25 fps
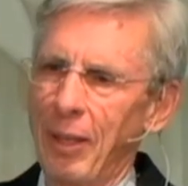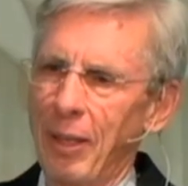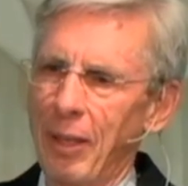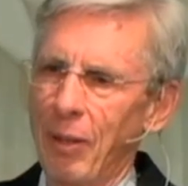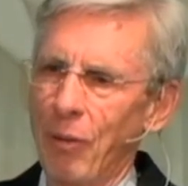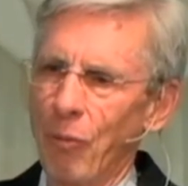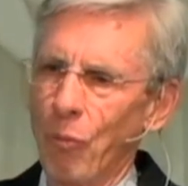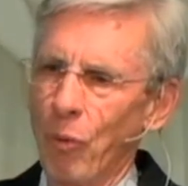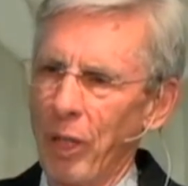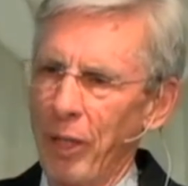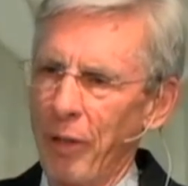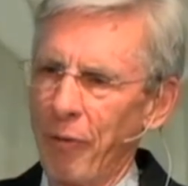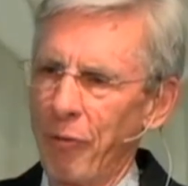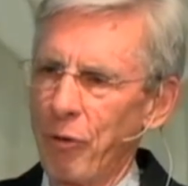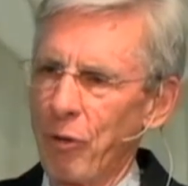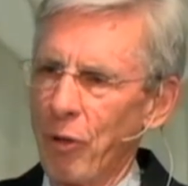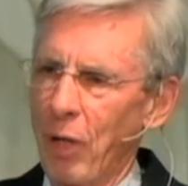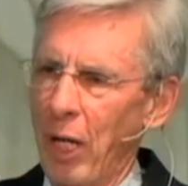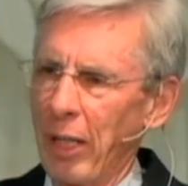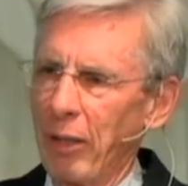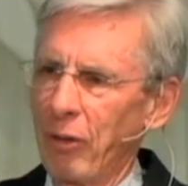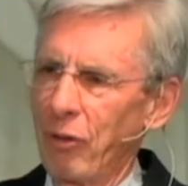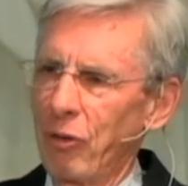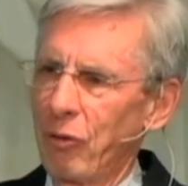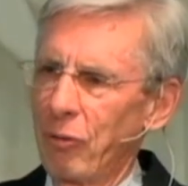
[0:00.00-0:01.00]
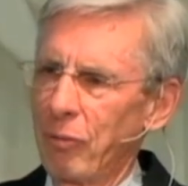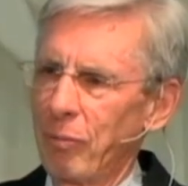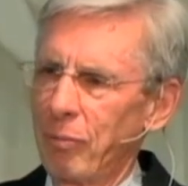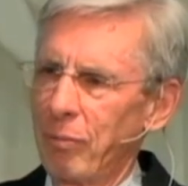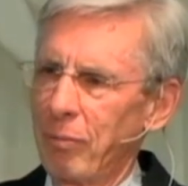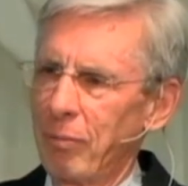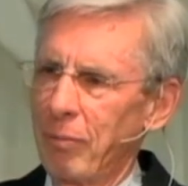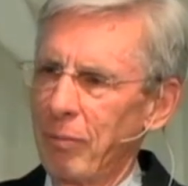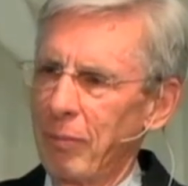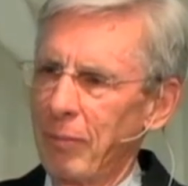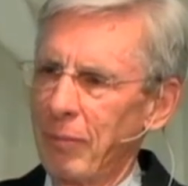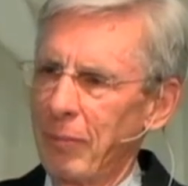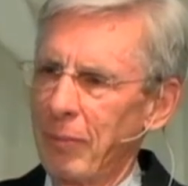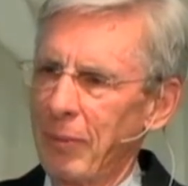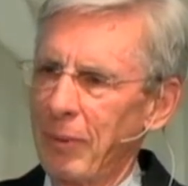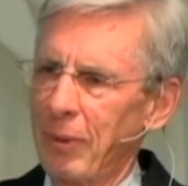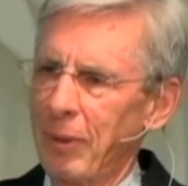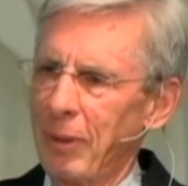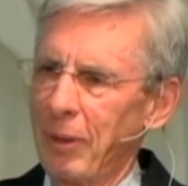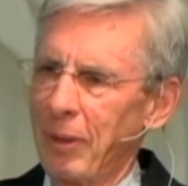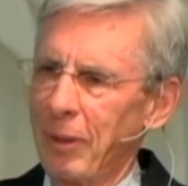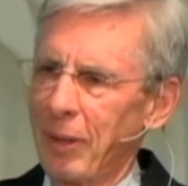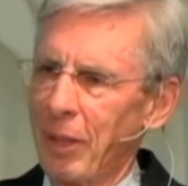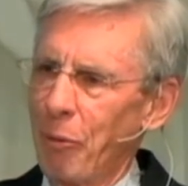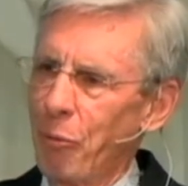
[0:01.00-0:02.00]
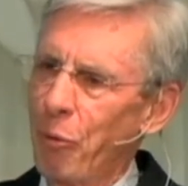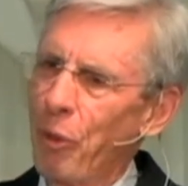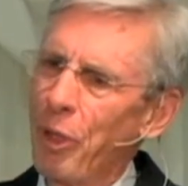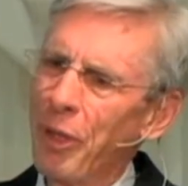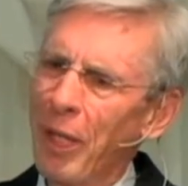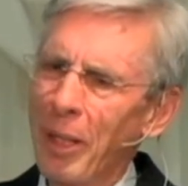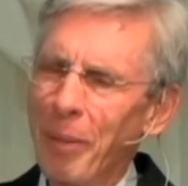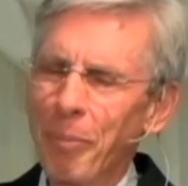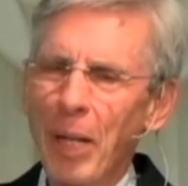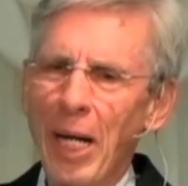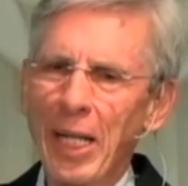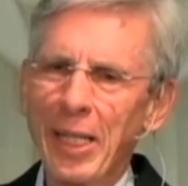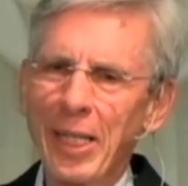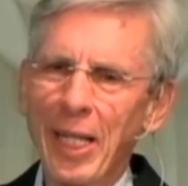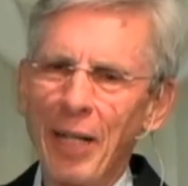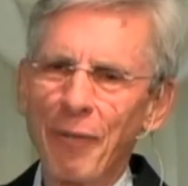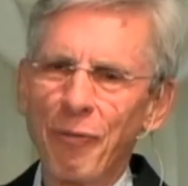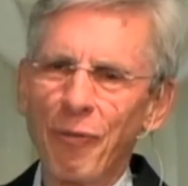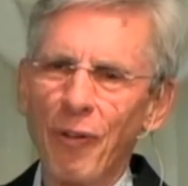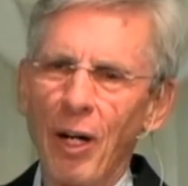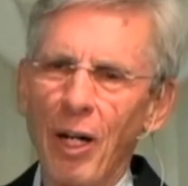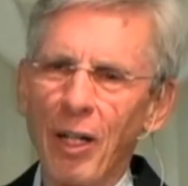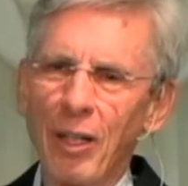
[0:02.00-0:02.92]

one of Christ. Can we think back that far?